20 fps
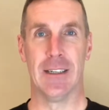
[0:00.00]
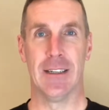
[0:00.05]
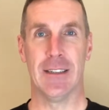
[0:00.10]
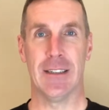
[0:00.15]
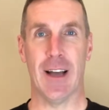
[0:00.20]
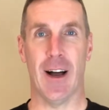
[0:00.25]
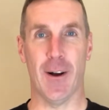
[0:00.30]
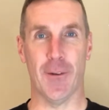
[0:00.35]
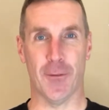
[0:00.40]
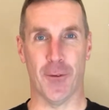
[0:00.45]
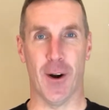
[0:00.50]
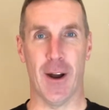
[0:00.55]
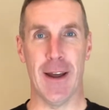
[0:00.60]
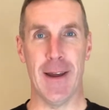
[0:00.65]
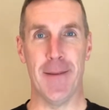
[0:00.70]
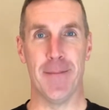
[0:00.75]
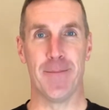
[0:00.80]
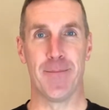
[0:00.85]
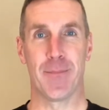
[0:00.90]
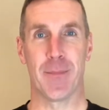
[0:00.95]
Tough,
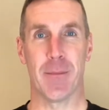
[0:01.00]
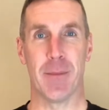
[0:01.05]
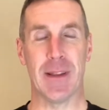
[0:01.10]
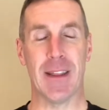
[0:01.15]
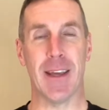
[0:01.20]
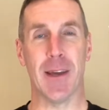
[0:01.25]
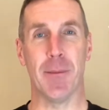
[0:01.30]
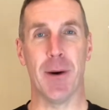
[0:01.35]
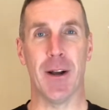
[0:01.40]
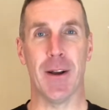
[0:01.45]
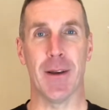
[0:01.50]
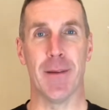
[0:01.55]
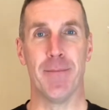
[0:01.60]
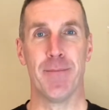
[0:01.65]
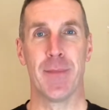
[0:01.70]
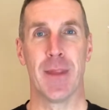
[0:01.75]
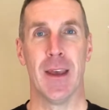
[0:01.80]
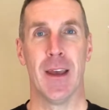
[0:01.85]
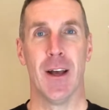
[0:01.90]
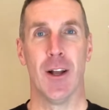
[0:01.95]
right? But think about
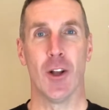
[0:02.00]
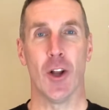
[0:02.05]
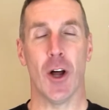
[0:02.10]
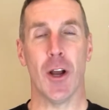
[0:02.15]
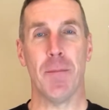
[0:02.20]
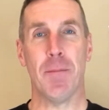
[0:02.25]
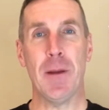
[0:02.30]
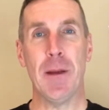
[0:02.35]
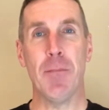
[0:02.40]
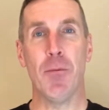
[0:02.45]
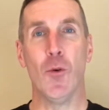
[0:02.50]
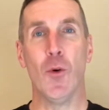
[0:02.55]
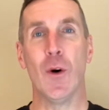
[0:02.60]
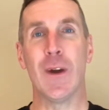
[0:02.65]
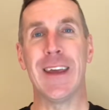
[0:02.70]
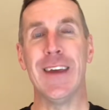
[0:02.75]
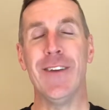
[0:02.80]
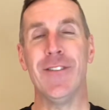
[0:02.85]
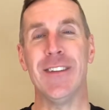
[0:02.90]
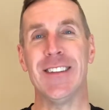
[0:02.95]
it. A lot of people will
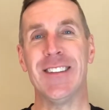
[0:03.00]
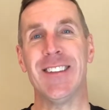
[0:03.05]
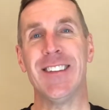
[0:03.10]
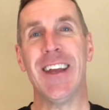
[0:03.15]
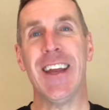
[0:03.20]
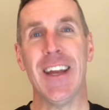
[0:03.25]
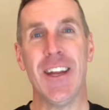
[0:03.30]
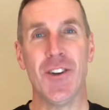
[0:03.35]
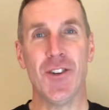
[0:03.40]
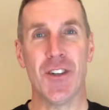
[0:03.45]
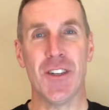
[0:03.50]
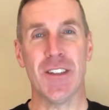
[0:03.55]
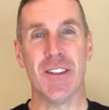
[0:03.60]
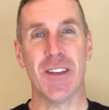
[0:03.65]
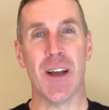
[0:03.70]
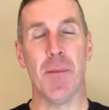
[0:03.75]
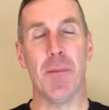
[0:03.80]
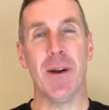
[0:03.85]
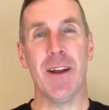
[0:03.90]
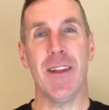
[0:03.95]
give a stage to
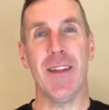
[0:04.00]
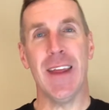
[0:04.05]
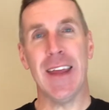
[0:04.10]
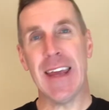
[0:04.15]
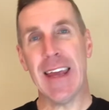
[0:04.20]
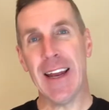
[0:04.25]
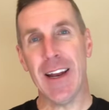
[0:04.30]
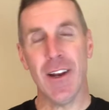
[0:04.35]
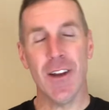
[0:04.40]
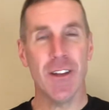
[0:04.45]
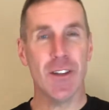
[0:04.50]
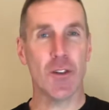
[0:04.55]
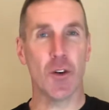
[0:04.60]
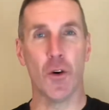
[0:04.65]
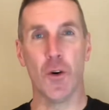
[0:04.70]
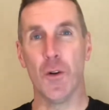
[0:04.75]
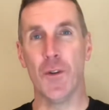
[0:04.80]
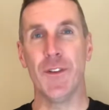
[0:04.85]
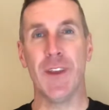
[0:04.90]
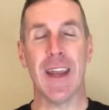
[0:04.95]
someone and they get into this
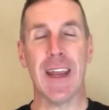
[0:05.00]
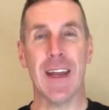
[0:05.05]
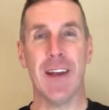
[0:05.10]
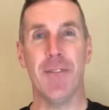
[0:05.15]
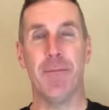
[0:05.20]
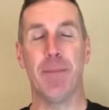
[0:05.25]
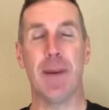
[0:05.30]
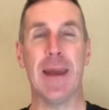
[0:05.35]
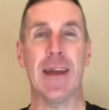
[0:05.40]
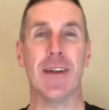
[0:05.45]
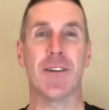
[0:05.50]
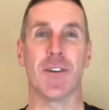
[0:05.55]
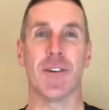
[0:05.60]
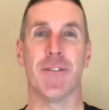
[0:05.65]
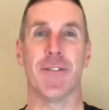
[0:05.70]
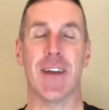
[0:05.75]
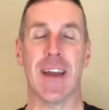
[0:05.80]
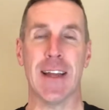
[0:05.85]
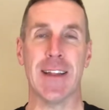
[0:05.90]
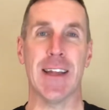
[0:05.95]
whole negative banter.
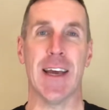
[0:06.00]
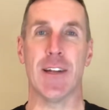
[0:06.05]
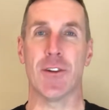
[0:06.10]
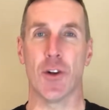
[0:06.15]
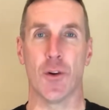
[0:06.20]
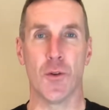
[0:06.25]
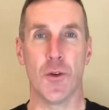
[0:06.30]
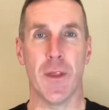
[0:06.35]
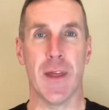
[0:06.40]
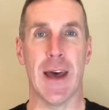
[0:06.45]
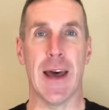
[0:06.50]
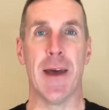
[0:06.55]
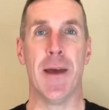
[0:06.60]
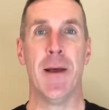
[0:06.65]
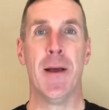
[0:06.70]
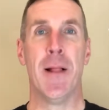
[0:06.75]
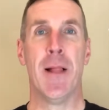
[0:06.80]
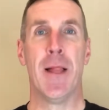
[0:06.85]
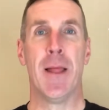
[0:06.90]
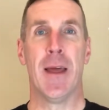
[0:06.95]
Forget that. Don't do
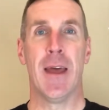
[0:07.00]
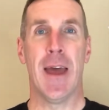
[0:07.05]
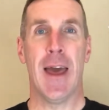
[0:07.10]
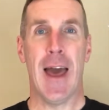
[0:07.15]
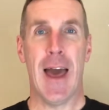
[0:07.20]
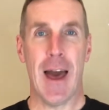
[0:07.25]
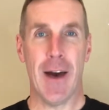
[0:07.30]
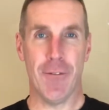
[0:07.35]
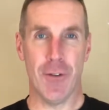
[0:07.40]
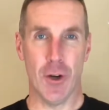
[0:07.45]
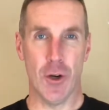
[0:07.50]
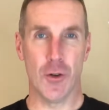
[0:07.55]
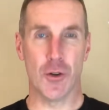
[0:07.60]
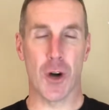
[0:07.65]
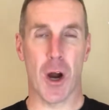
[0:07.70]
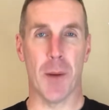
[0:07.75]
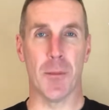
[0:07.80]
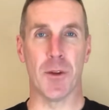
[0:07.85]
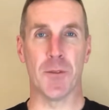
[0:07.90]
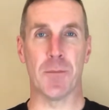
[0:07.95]
that. Have a no
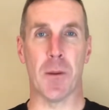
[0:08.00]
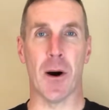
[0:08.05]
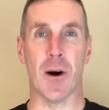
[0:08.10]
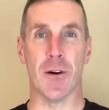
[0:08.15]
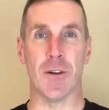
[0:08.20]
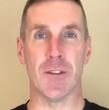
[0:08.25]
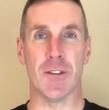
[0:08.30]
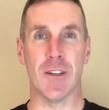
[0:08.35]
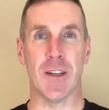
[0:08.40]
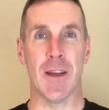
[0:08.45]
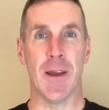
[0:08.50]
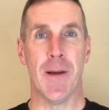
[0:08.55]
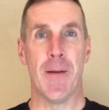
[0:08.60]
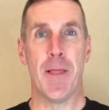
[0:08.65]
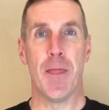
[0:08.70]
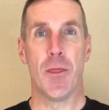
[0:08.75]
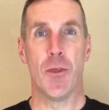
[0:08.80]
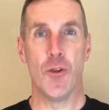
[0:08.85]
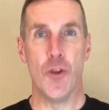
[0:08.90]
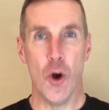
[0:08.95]
drama policy.
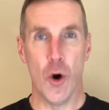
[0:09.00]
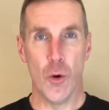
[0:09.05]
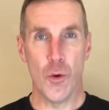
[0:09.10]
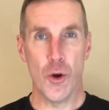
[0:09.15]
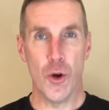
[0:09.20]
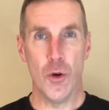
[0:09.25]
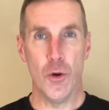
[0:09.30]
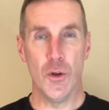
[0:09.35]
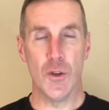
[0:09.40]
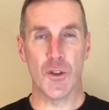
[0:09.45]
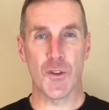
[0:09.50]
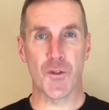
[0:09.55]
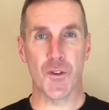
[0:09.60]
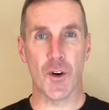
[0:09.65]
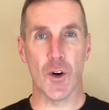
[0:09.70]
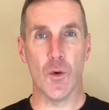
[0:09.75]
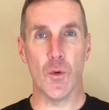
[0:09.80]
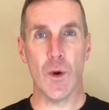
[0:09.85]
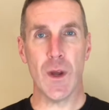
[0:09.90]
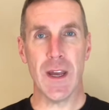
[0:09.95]
No news for
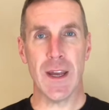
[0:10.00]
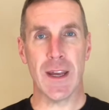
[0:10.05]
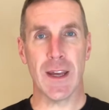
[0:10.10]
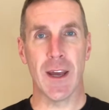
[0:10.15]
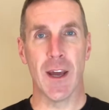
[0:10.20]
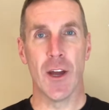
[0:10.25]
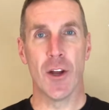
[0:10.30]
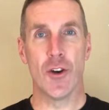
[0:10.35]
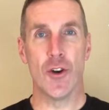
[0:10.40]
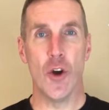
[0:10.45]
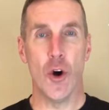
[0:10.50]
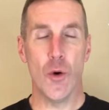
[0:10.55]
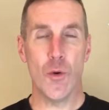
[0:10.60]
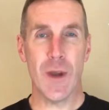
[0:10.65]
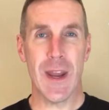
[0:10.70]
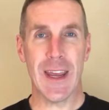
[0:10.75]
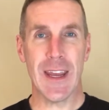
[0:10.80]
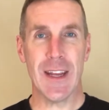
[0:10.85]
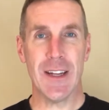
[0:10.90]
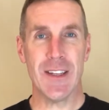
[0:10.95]
a week. No
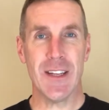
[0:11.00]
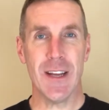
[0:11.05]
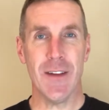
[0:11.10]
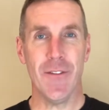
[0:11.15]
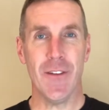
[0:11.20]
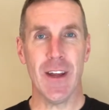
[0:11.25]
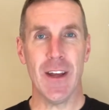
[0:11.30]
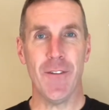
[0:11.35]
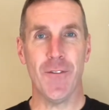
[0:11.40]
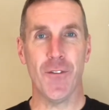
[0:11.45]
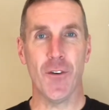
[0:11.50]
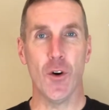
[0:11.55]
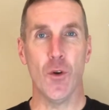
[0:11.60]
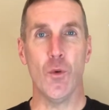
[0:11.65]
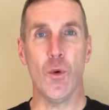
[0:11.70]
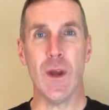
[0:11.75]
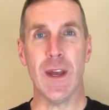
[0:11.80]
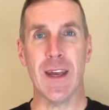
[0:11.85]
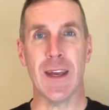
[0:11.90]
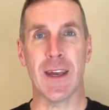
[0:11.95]
negativity for a
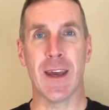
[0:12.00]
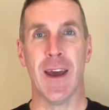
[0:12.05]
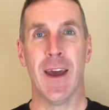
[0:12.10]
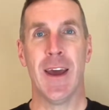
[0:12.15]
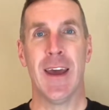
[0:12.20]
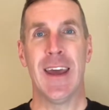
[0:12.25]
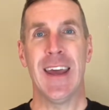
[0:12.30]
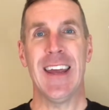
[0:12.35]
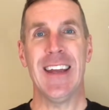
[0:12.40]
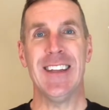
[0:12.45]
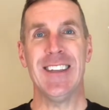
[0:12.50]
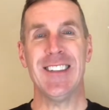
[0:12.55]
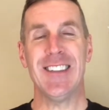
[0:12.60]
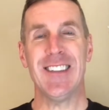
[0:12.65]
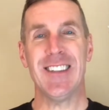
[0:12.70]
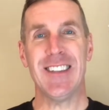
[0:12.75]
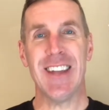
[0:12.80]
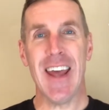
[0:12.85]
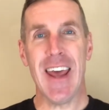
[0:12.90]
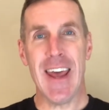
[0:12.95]
week.
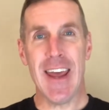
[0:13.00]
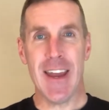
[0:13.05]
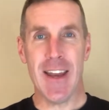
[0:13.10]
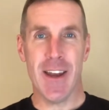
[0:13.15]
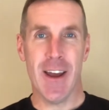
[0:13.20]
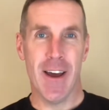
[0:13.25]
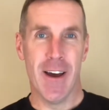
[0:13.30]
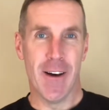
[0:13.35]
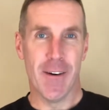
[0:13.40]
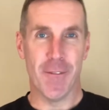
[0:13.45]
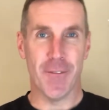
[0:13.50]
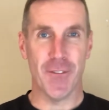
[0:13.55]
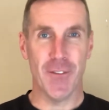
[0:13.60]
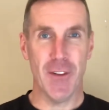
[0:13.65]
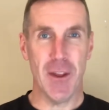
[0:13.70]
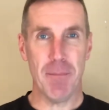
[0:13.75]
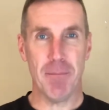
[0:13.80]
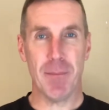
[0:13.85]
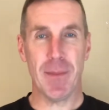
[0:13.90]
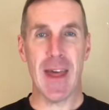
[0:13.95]
Instead,
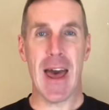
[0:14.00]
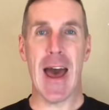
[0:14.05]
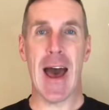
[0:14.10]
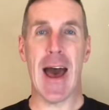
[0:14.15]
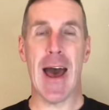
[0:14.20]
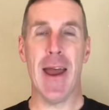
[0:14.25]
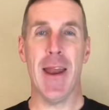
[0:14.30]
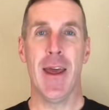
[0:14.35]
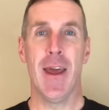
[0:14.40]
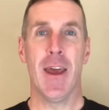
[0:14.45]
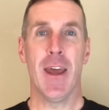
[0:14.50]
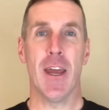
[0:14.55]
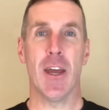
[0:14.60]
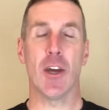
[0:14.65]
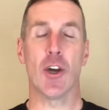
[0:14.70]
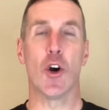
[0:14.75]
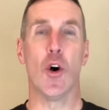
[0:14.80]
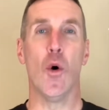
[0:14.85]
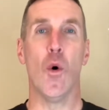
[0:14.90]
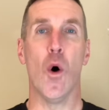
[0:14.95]
flip that
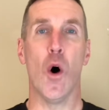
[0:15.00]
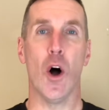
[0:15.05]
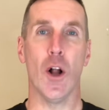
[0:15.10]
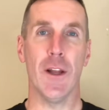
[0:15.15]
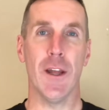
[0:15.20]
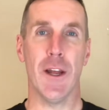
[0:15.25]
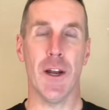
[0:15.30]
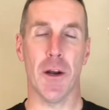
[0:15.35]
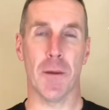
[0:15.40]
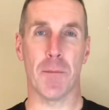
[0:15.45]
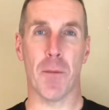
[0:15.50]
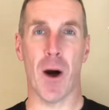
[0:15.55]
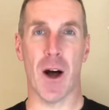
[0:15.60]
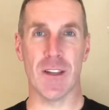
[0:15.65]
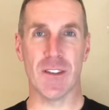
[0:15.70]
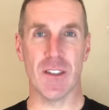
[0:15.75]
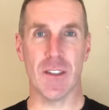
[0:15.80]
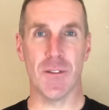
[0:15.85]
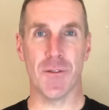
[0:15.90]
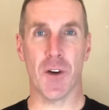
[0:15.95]
and go all in on
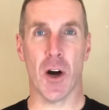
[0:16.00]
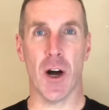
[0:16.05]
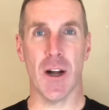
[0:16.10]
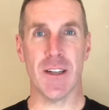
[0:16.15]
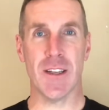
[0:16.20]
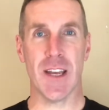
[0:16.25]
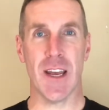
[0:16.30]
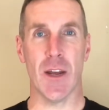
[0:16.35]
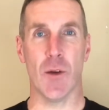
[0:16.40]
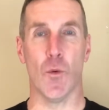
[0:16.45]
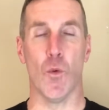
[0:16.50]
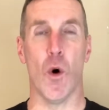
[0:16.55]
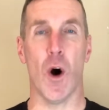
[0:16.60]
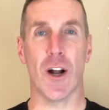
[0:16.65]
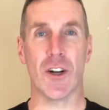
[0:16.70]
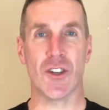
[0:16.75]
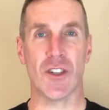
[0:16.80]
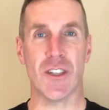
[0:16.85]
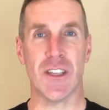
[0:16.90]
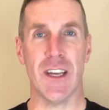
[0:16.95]
positive content.
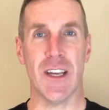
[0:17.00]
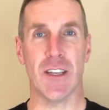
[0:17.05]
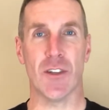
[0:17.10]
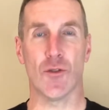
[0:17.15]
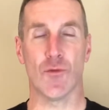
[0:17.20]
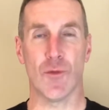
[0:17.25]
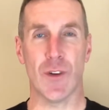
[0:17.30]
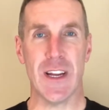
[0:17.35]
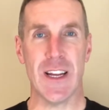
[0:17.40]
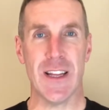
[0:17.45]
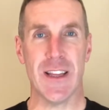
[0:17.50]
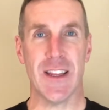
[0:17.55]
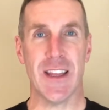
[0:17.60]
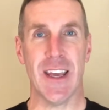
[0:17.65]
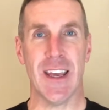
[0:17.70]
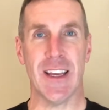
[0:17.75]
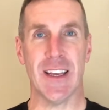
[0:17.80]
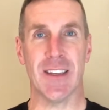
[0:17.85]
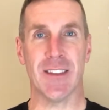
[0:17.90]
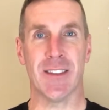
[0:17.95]
Watch things, read
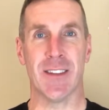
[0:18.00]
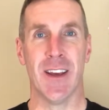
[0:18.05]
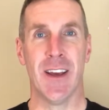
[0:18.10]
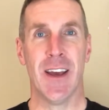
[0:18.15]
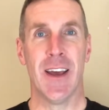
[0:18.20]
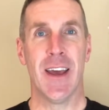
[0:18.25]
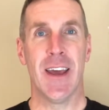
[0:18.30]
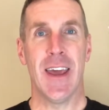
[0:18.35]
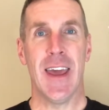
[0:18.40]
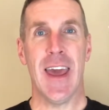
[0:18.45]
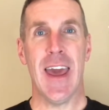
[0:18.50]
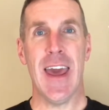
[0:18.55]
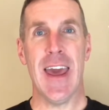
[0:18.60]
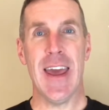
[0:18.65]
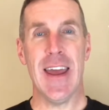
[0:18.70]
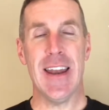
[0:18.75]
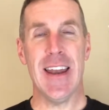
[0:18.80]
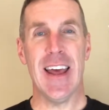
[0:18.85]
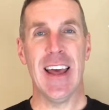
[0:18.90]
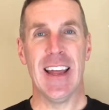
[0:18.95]
things,
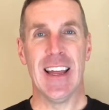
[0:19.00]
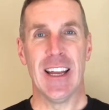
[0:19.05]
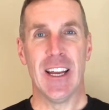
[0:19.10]
and